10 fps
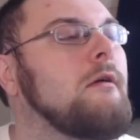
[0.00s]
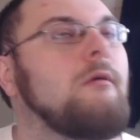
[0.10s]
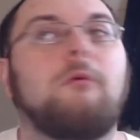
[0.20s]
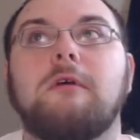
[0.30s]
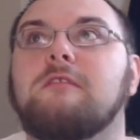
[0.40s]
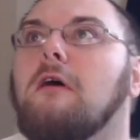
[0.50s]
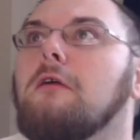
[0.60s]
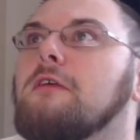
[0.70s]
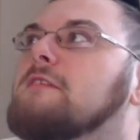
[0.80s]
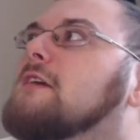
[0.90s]
"What's all
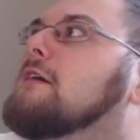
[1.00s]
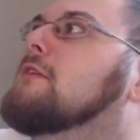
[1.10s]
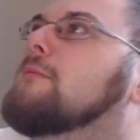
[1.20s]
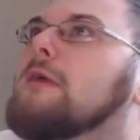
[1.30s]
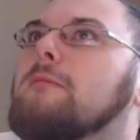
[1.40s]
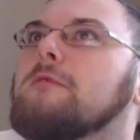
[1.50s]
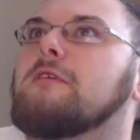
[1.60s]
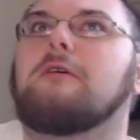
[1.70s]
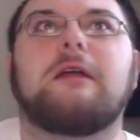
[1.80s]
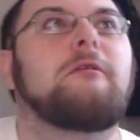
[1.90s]
these ugly people
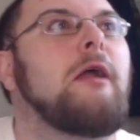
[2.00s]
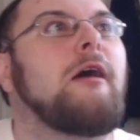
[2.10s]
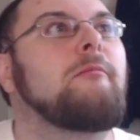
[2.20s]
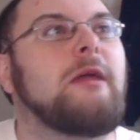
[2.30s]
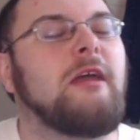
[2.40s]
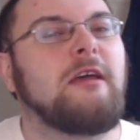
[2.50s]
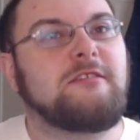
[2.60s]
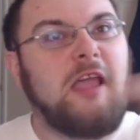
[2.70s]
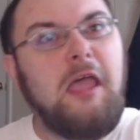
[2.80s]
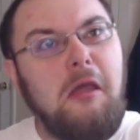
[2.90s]
doing around me?
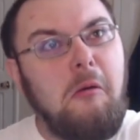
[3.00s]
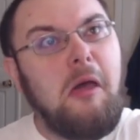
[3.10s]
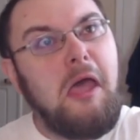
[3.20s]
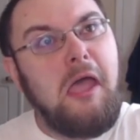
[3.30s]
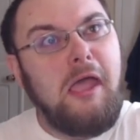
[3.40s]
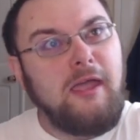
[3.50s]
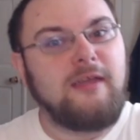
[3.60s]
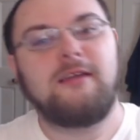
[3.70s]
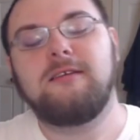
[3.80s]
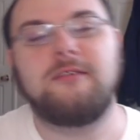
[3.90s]
Stay away!"
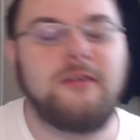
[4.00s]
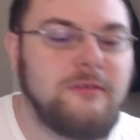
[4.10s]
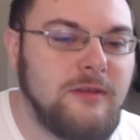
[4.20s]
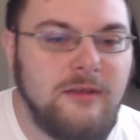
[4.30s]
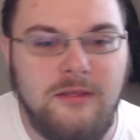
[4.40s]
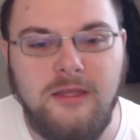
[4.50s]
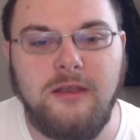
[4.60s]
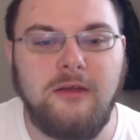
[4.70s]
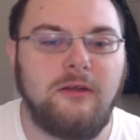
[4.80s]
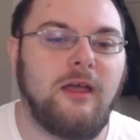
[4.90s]
You
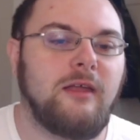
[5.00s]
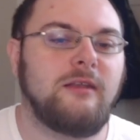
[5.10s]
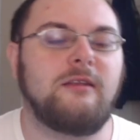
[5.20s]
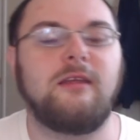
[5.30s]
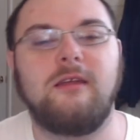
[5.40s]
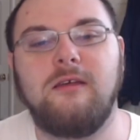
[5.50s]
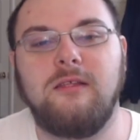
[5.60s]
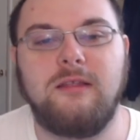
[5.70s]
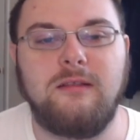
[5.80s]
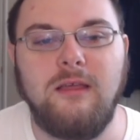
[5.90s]
know, kind of deal.
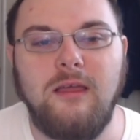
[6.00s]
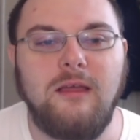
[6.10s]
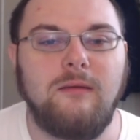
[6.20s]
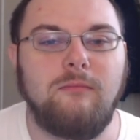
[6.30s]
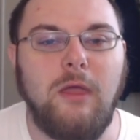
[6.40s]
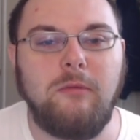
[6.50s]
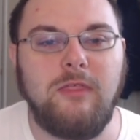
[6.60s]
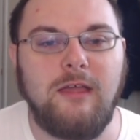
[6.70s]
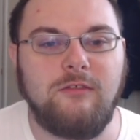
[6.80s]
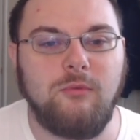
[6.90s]
And maybe
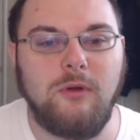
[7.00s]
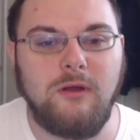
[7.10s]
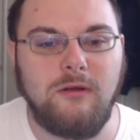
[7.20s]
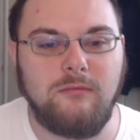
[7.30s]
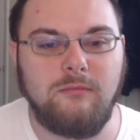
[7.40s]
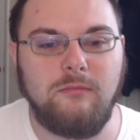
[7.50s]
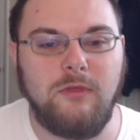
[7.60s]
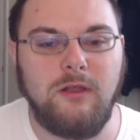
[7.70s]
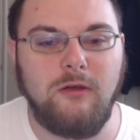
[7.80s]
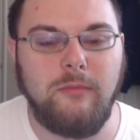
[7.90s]
that's where,
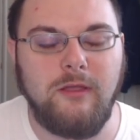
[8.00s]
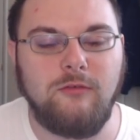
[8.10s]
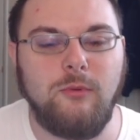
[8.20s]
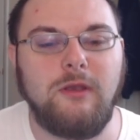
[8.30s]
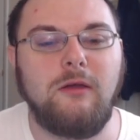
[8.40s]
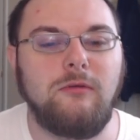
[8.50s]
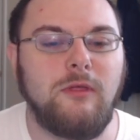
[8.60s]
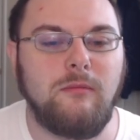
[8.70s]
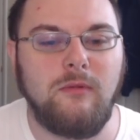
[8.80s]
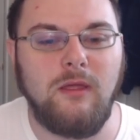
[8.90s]
you know, because we know that